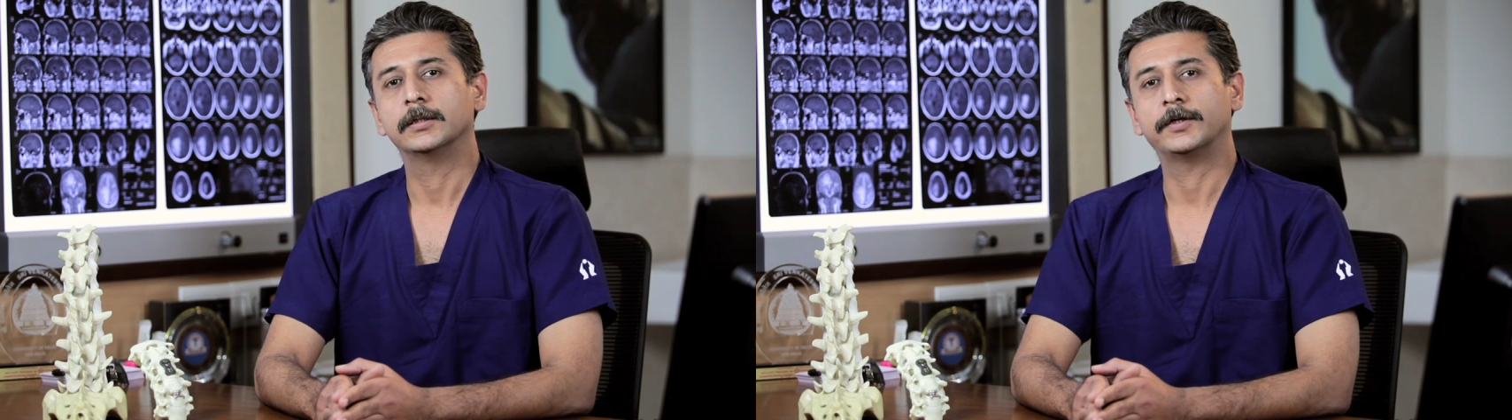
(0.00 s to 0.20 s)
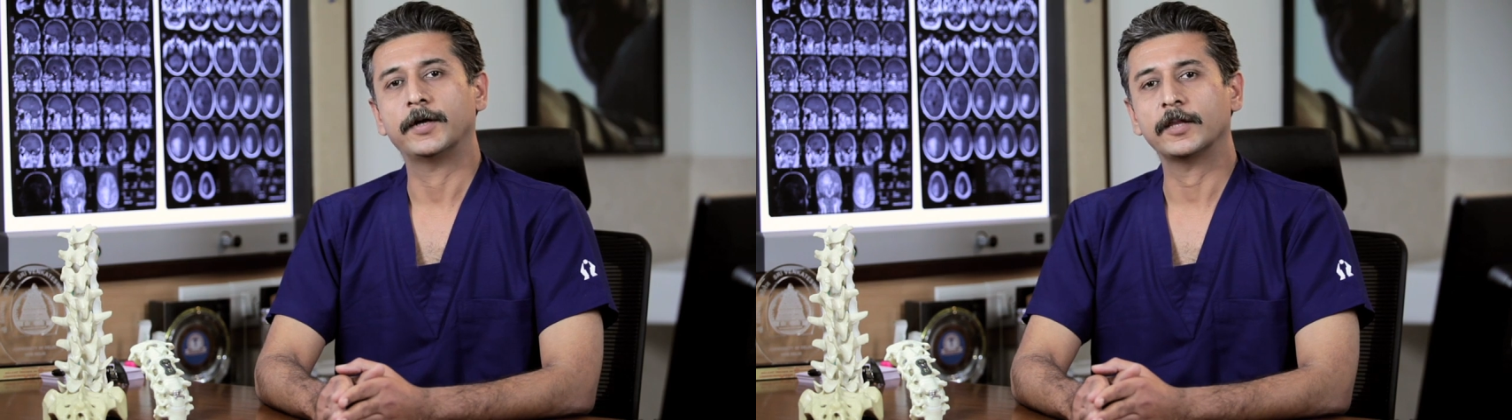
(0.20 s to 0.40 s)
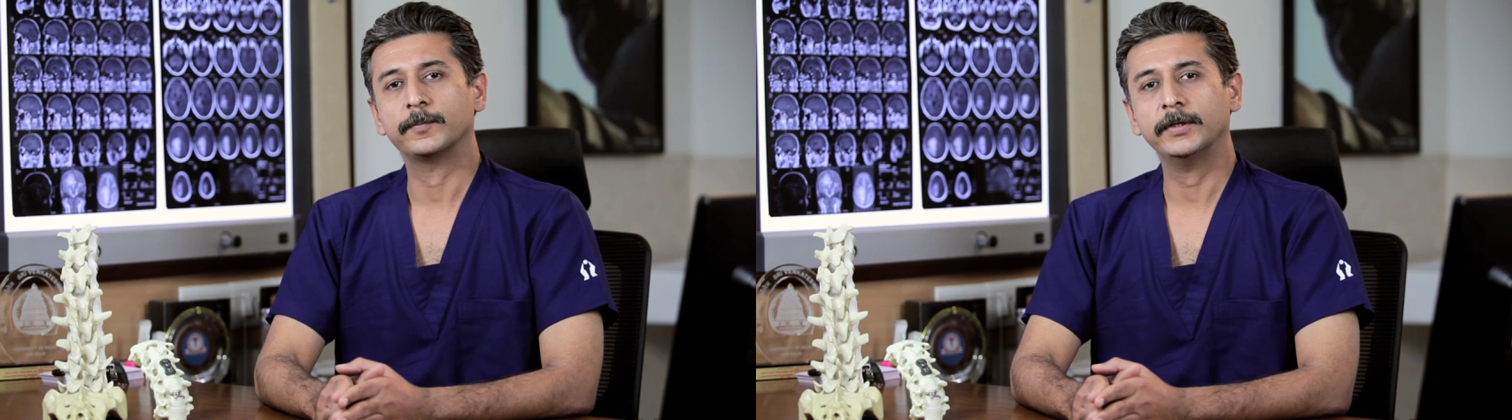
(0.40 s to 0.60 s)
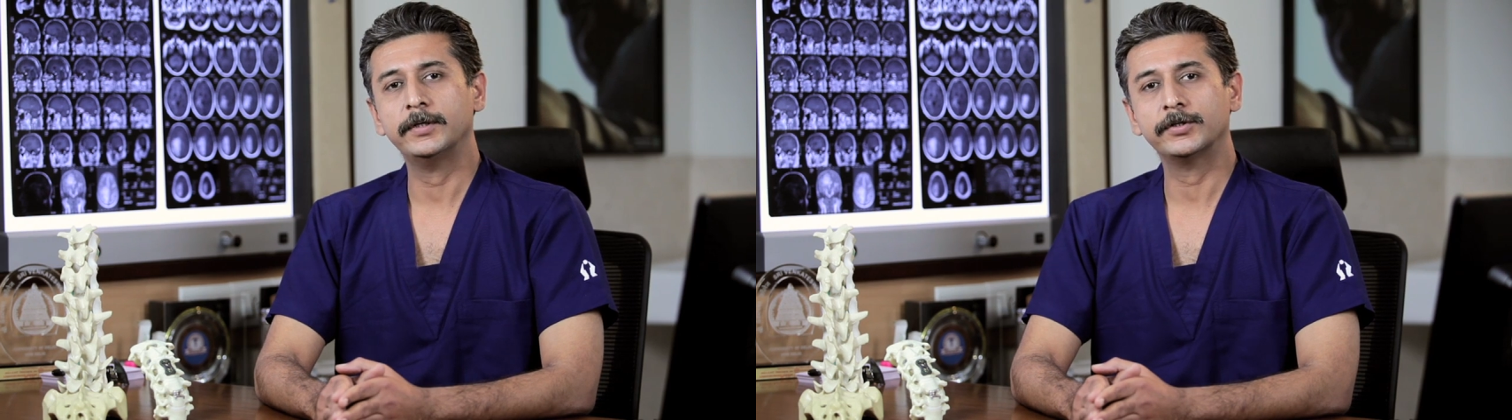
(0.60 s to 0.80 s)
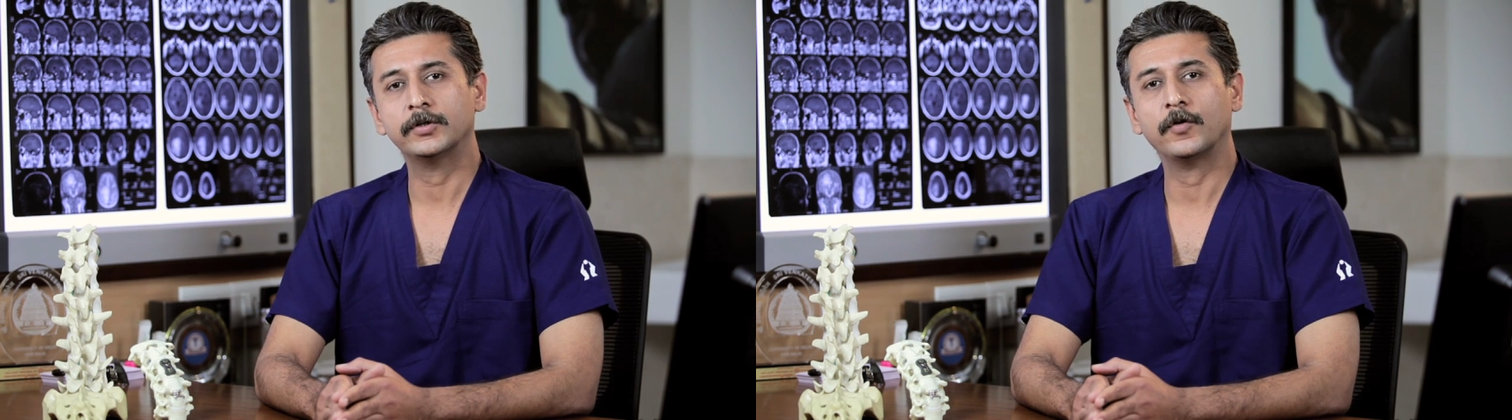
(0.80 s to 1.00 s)
the
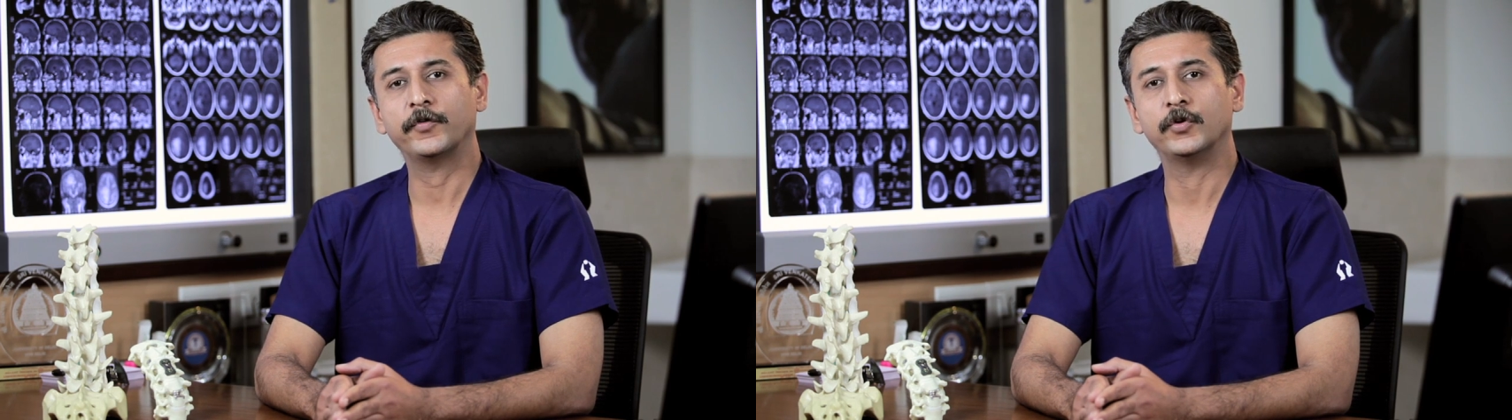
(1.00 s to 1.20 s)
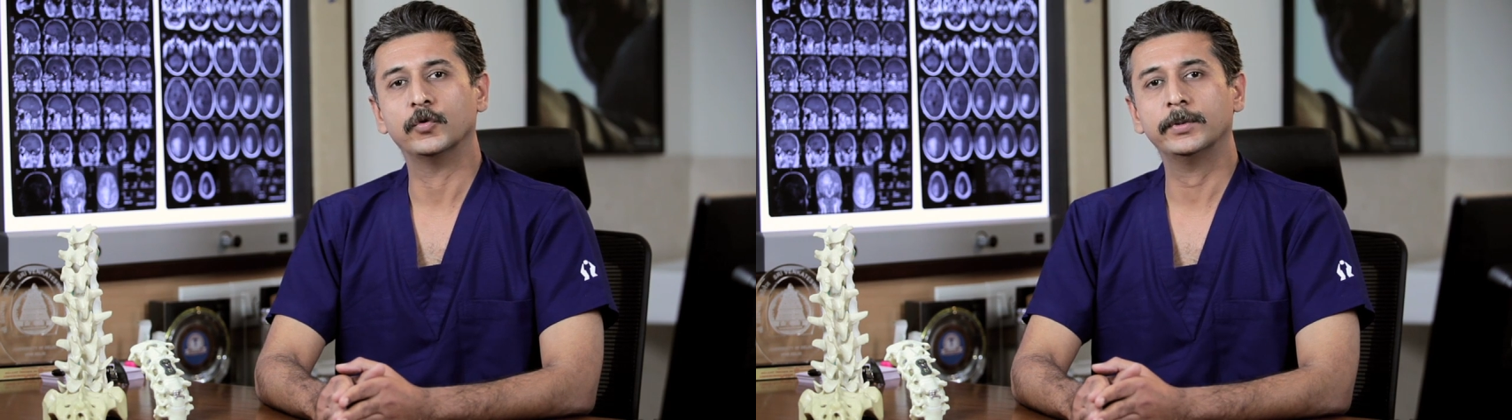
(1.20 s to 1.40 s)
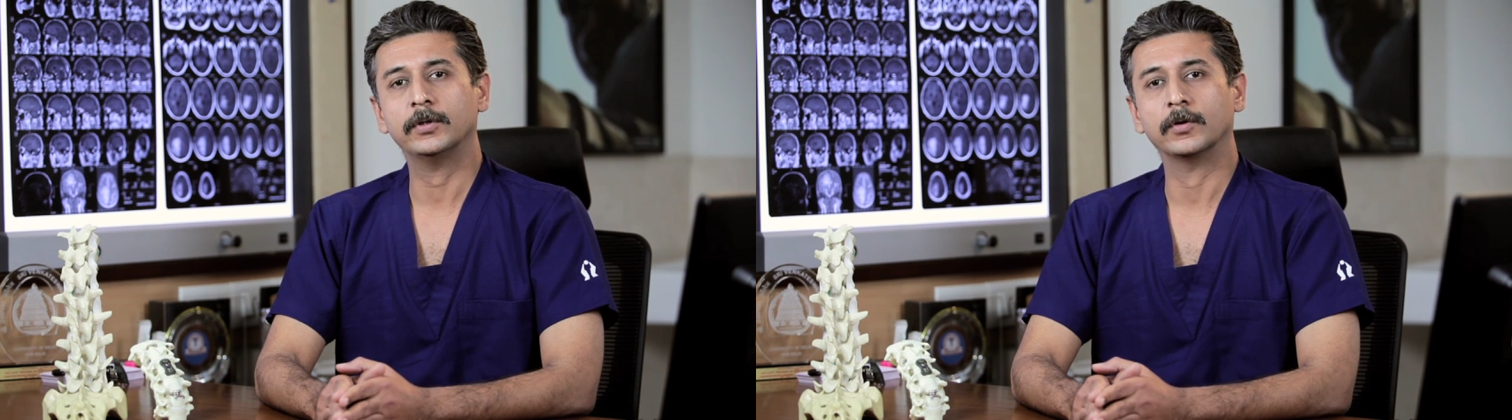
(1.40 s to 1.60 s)
Transplantation of Human